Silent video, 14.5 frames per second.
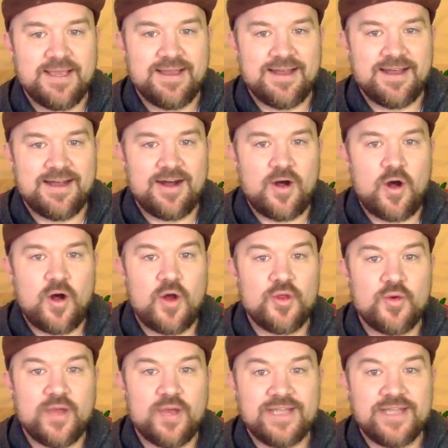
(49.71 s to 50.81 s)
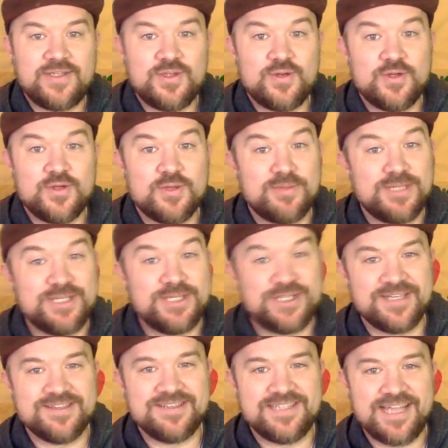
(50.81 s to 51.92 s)
all the way to
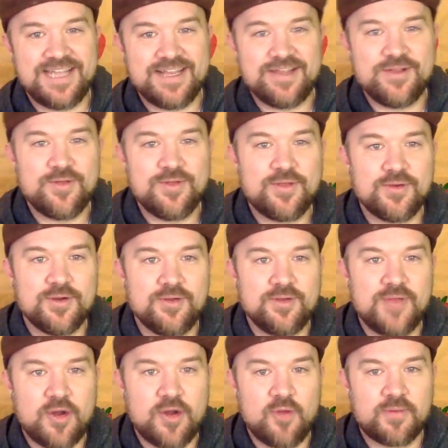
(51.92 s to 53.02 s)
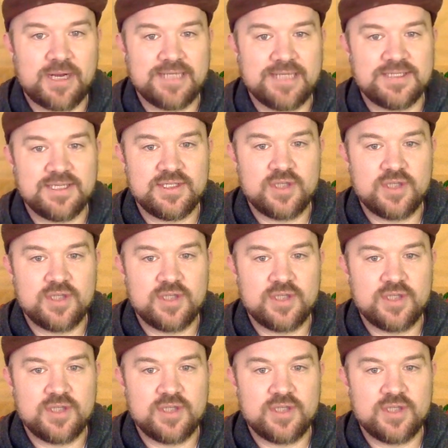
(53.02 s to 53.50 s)
completion, to taking you through that whole process.